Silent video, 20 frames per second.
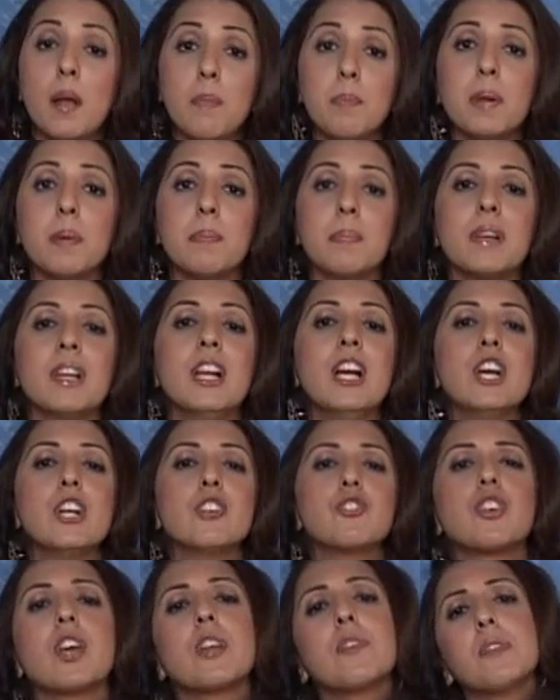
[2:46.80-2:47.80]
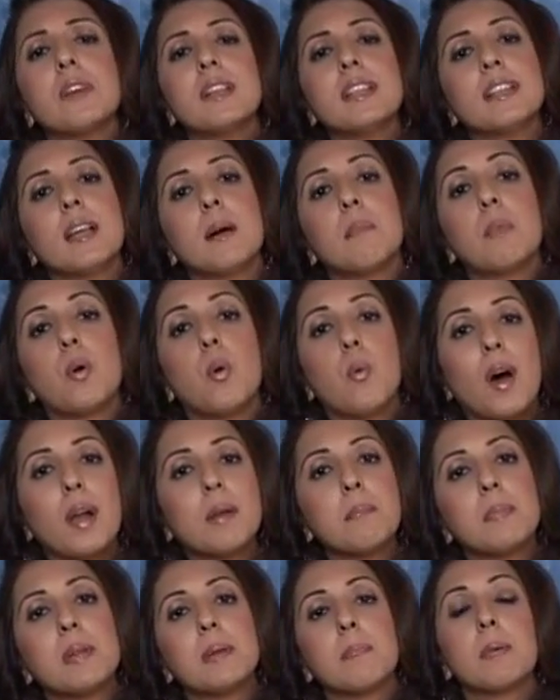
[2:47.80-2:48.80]
people. Generally, number
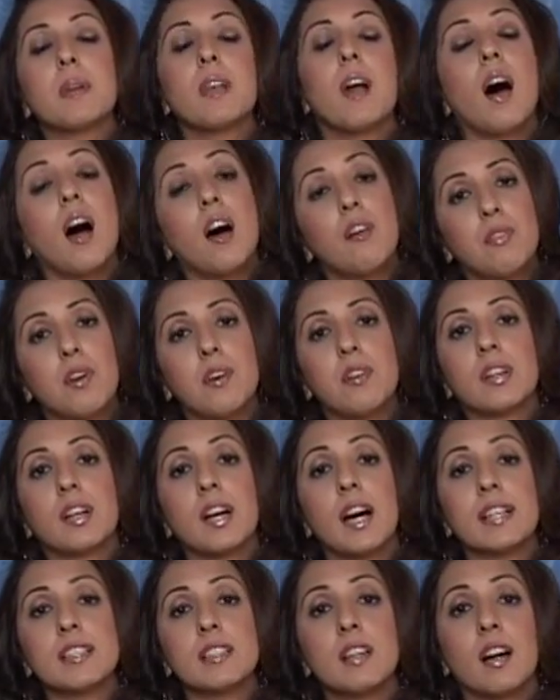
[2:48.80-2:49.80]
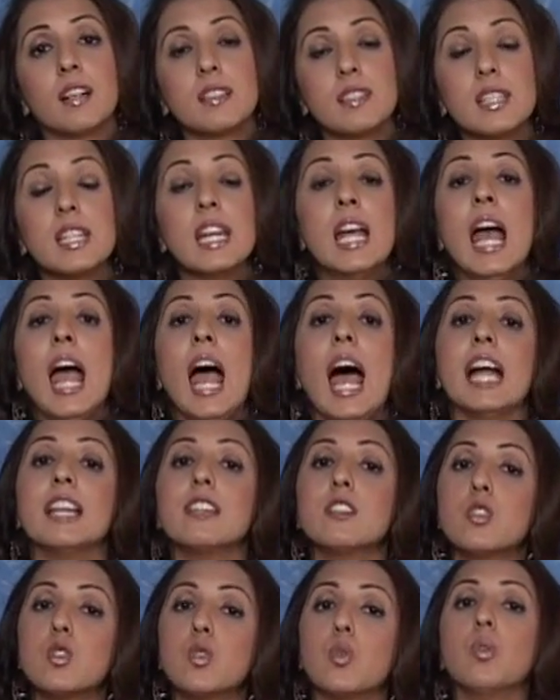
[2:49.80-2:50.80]
1, people are very kind-hearted,
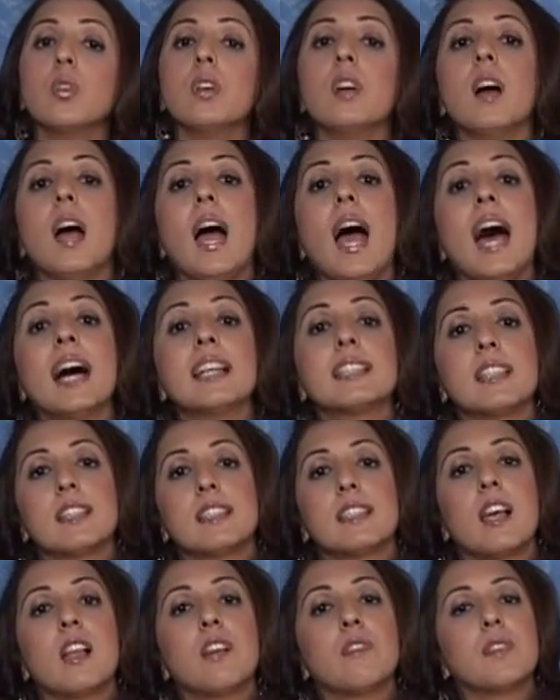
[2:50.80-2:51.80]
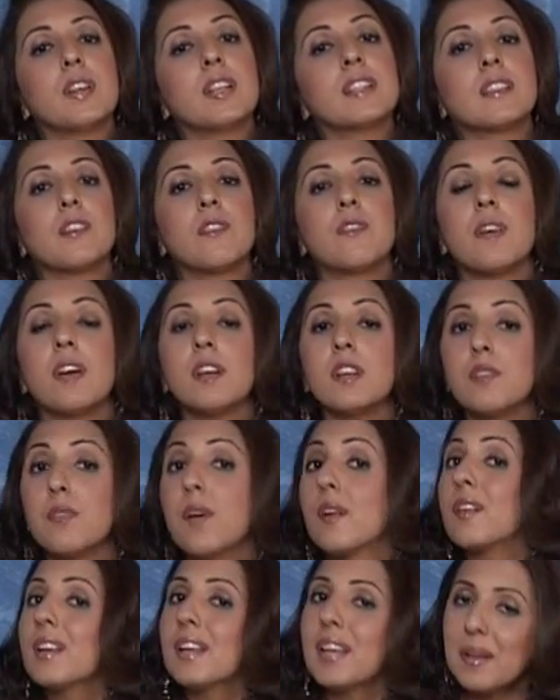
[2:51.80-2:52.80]
and Surya as itself is a very,
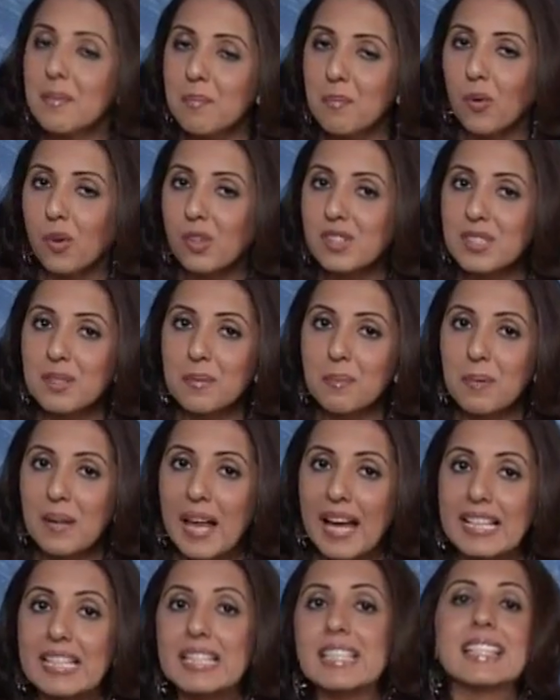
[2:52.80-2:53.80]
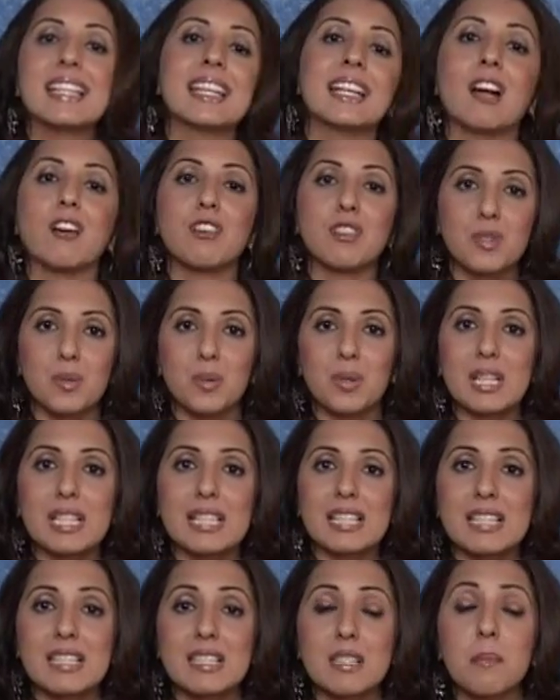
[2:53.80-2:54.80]
very important planet in our solar
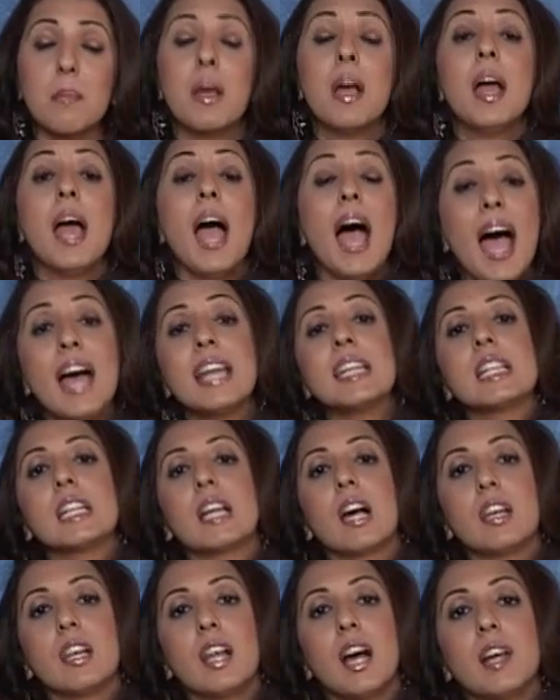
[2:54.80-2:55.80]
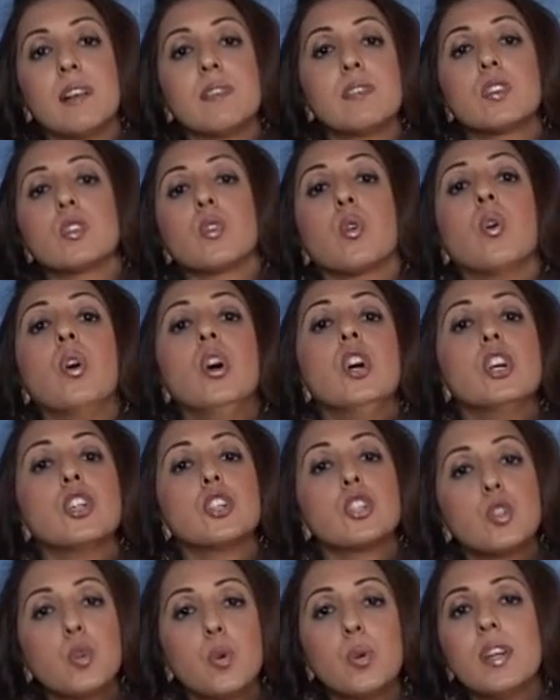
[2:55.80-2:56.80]
system and in our lives. So
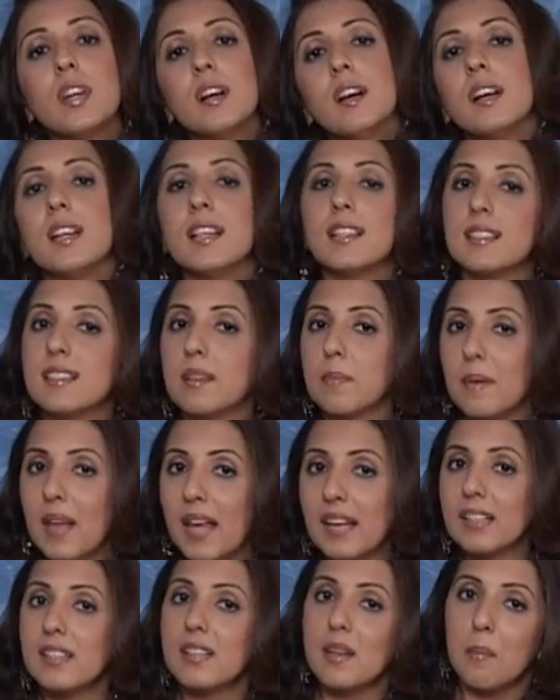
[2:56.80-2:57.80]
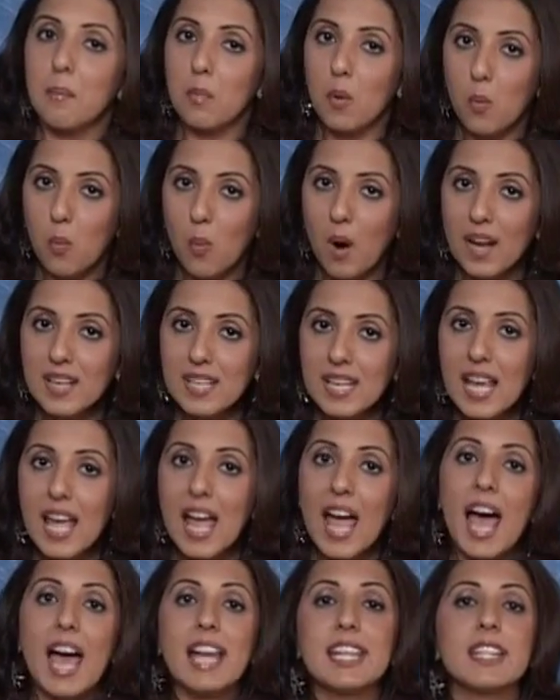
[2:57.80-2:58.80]
Surya is the planet number 1,
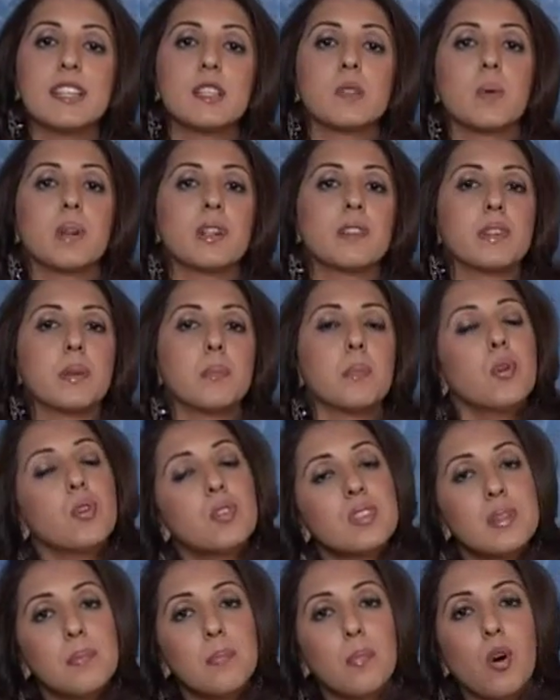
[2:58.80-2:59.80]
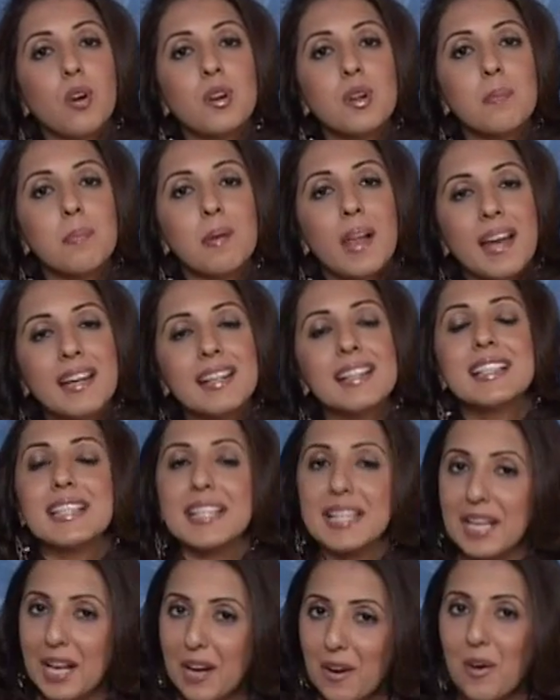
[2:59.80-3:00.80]
and it is one of the most important planets
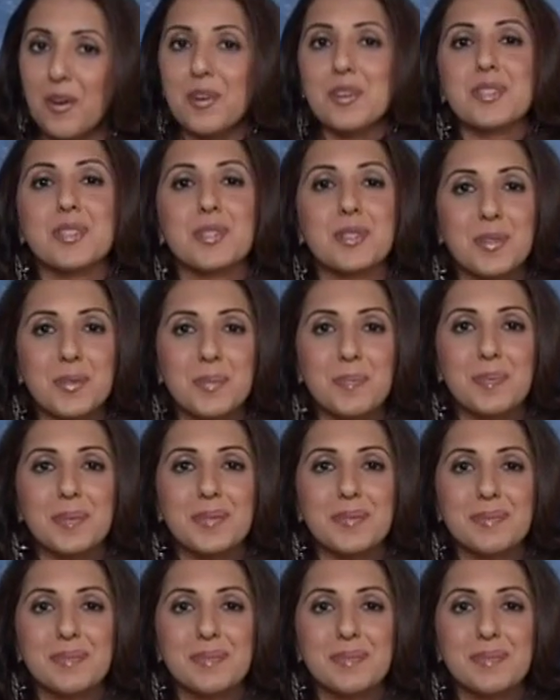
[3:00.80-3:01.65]
in our horoscope.